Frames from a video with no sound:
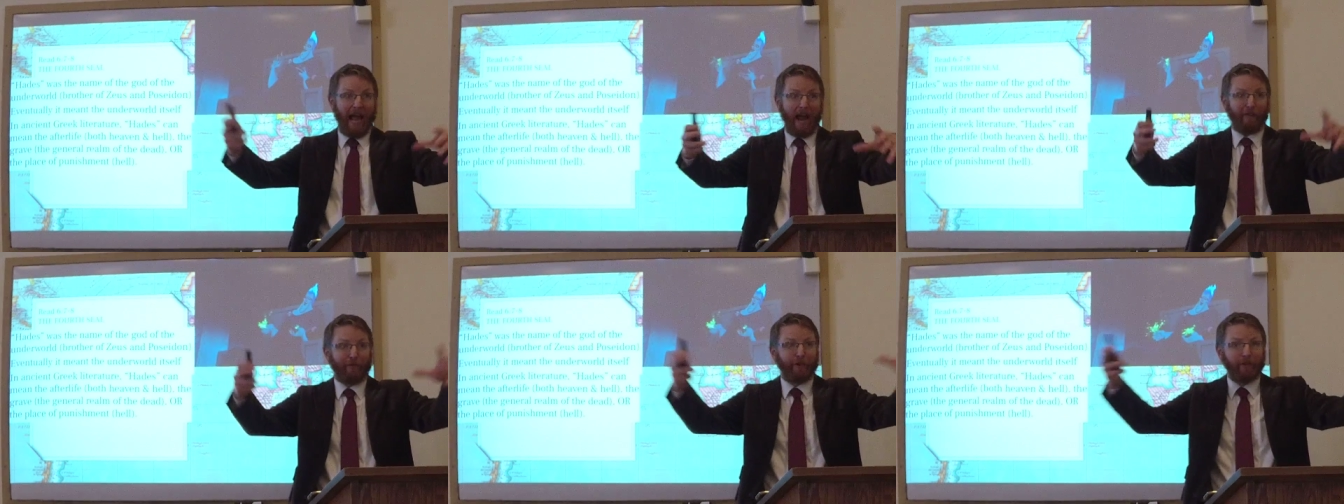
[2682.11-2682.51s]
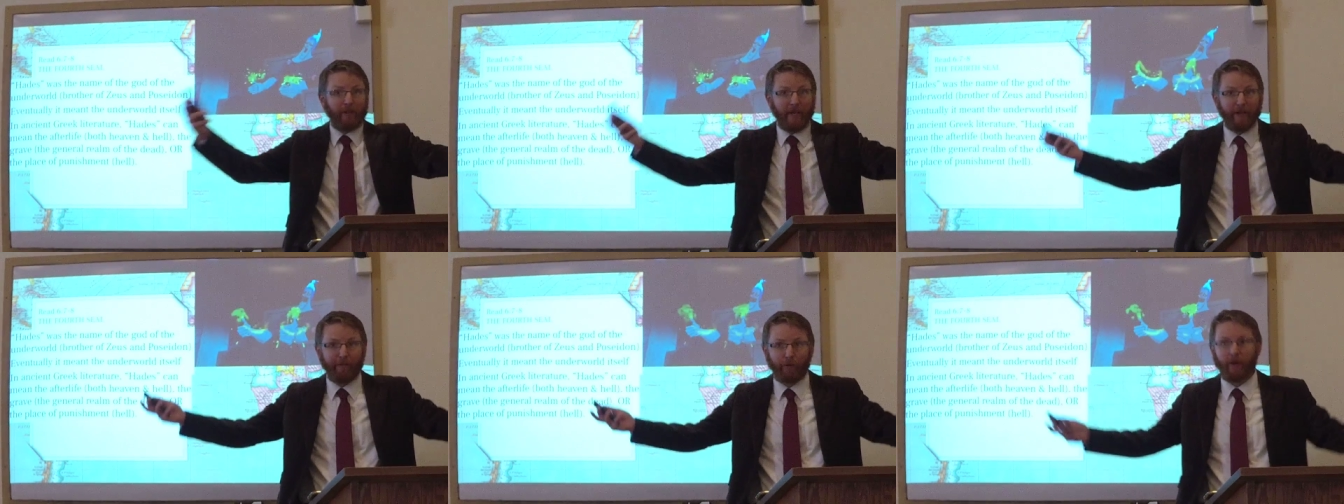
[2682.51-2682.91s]

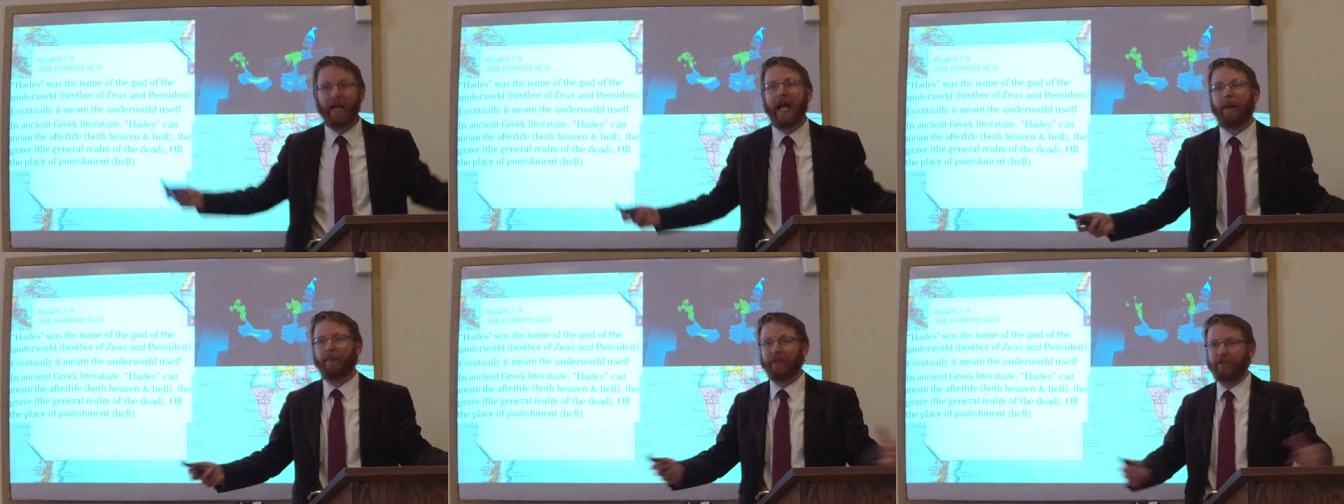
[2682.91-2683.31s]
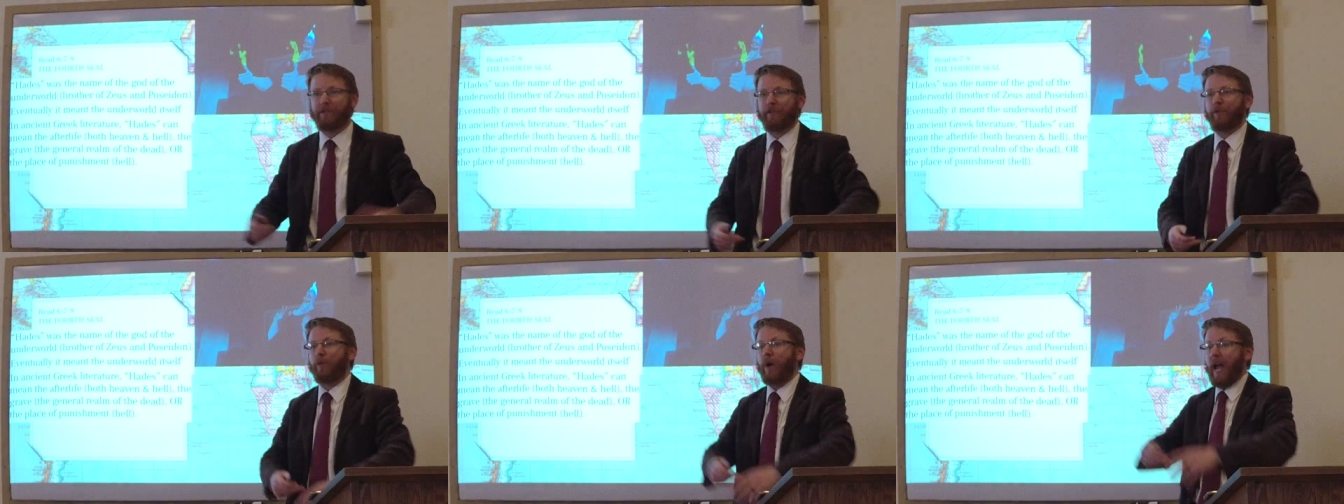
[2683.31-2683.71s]
afterlife, what happens
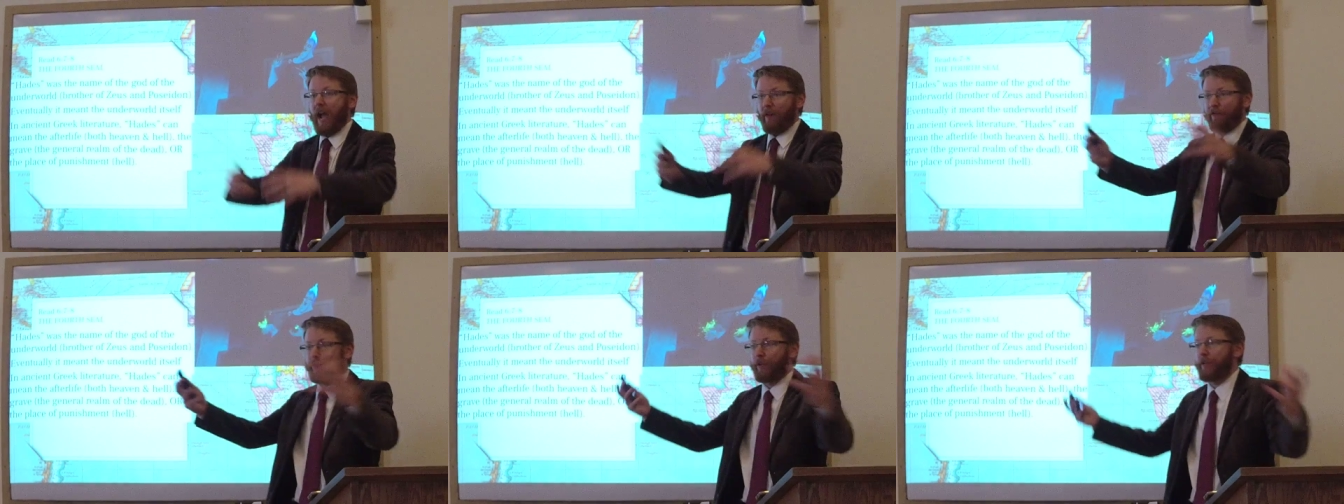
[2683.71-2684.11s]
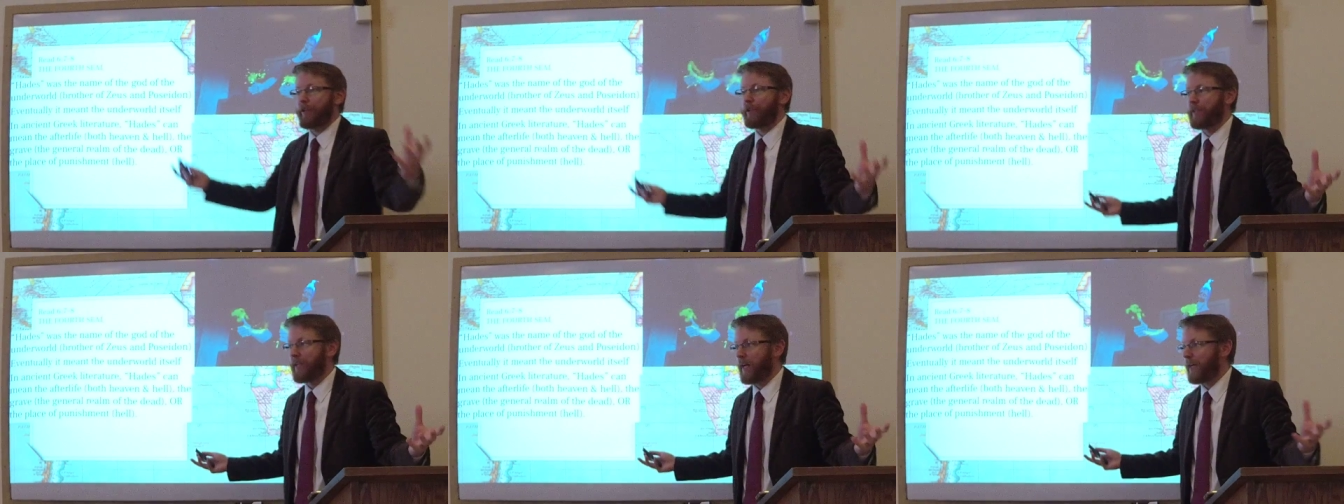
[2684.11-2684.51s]
to you after
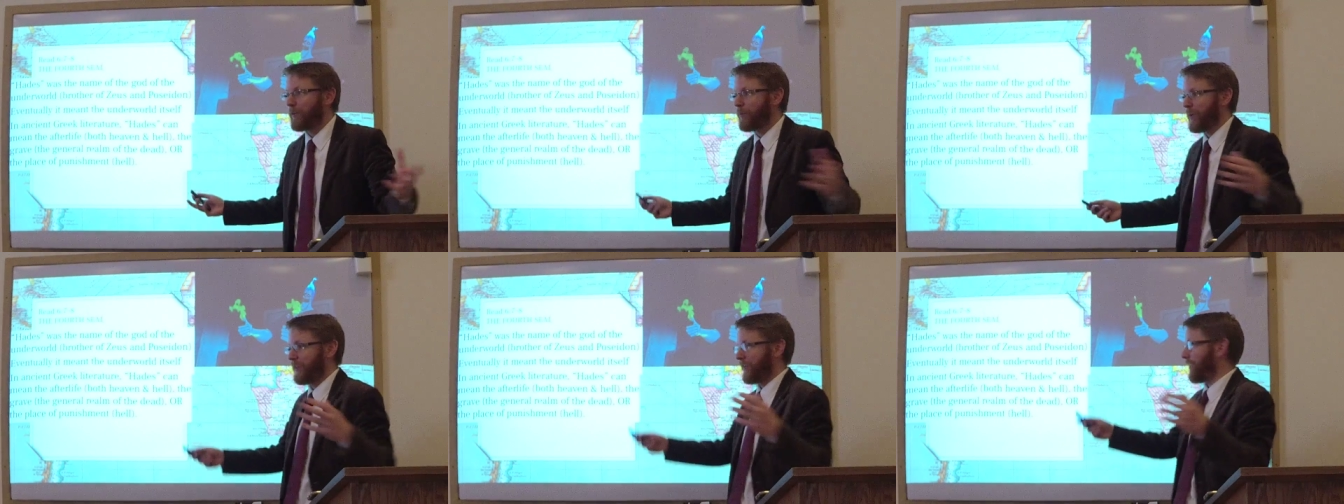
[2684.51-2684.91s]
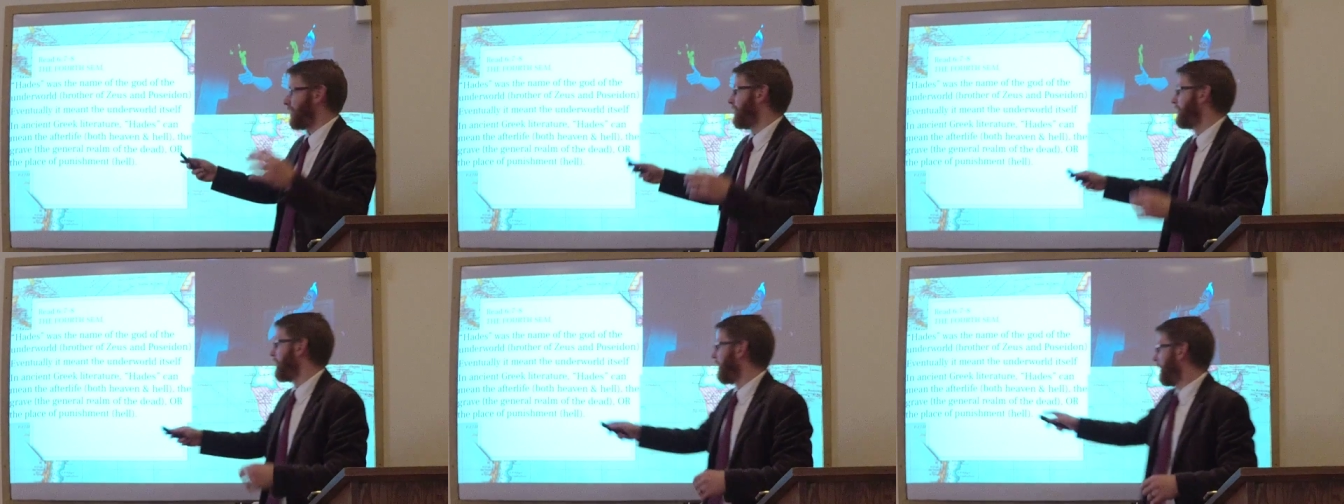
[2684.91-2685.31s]
you're dead, whether
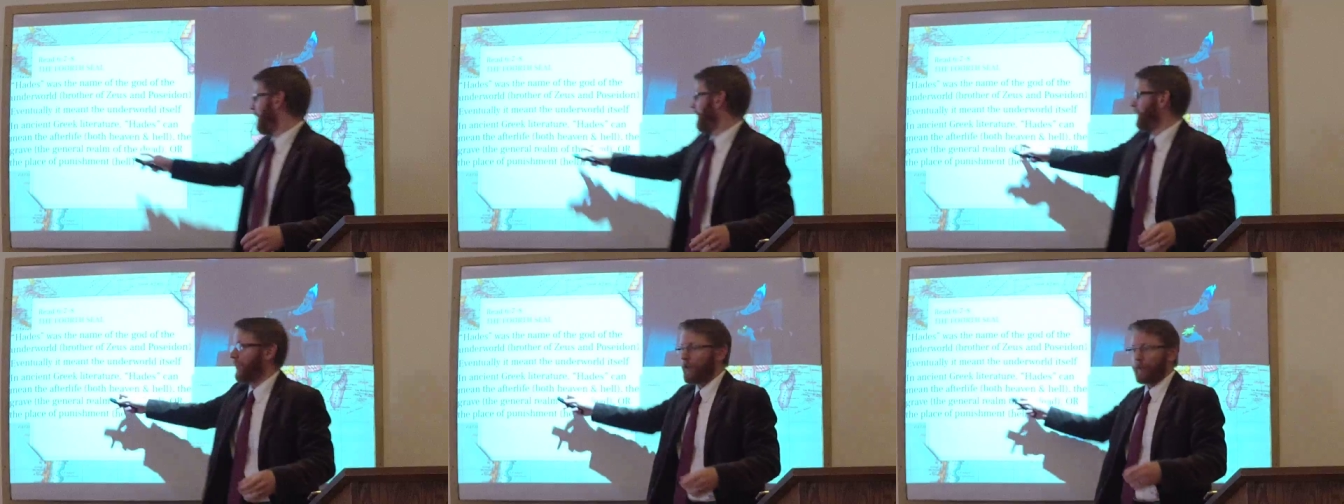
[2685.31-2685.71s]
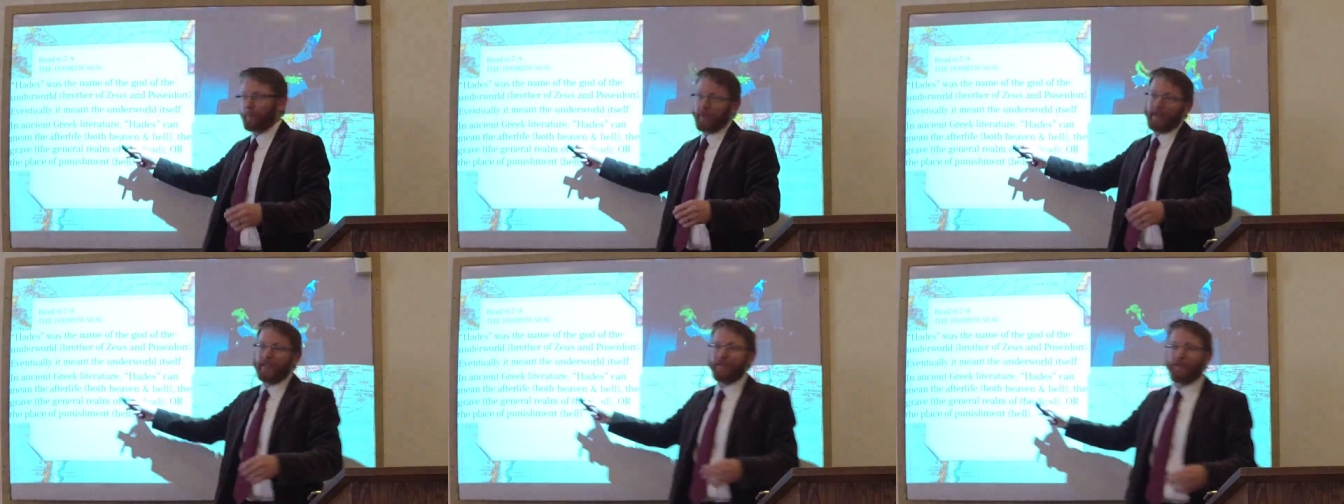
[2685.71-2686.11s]
it's the good
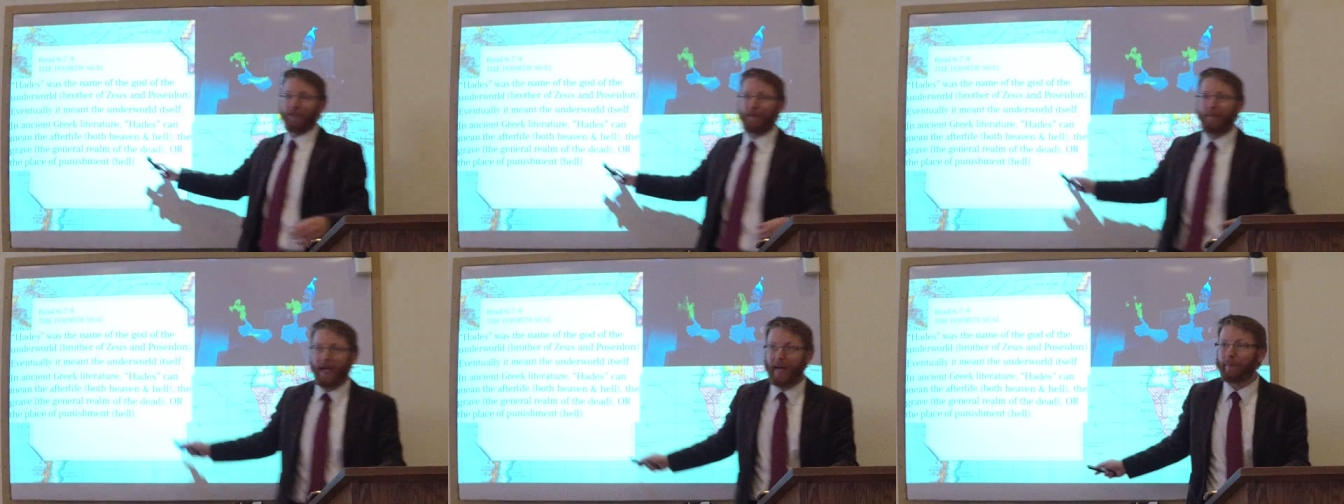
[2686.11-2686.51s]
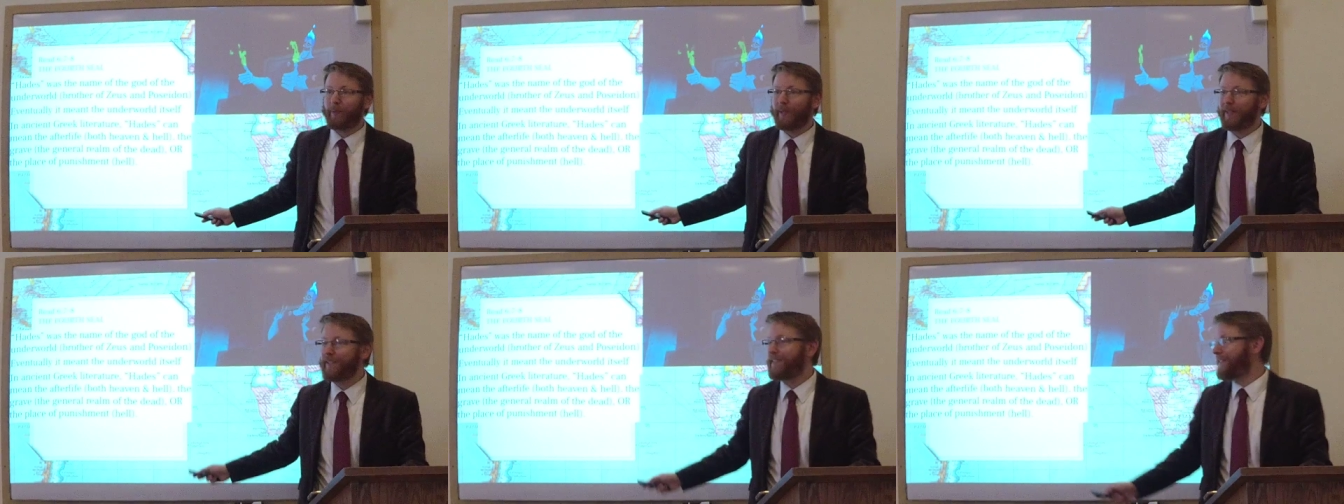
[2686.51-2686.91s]
place or the bad
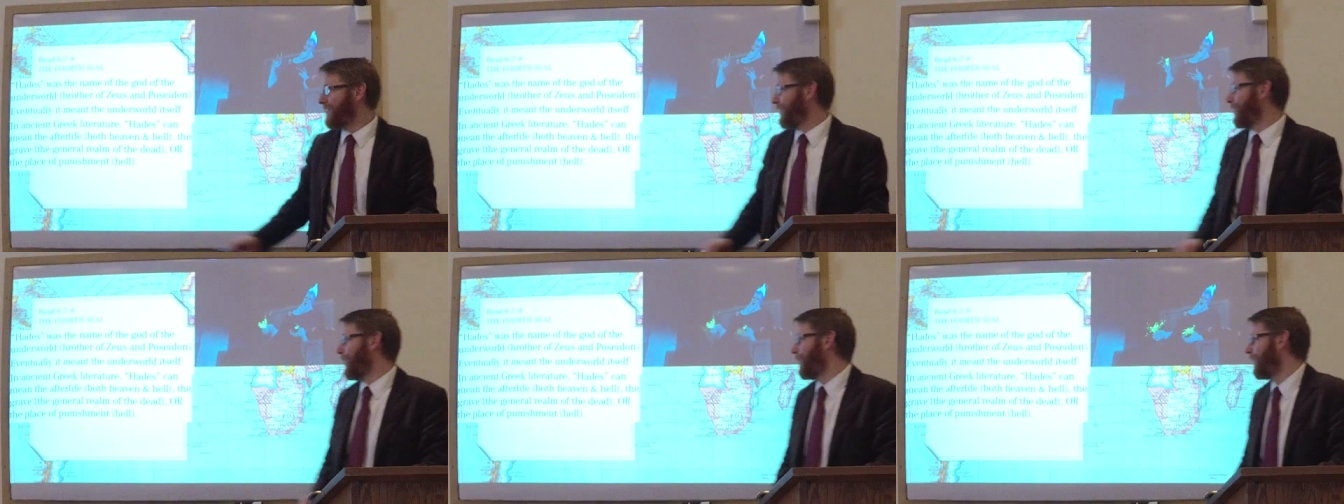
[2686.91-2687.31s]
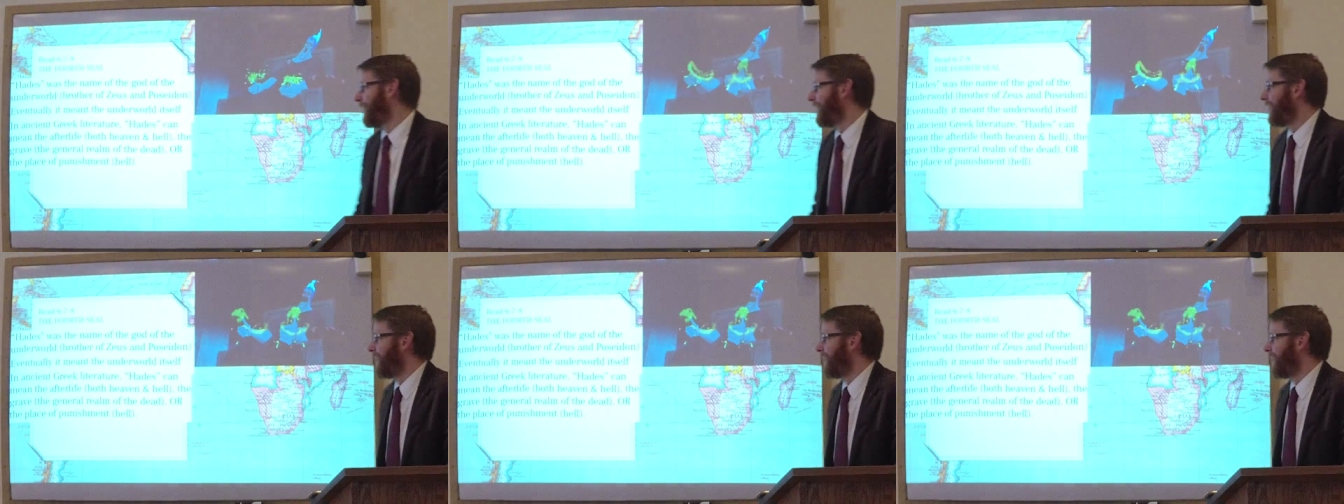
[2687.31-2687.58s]
place, you know.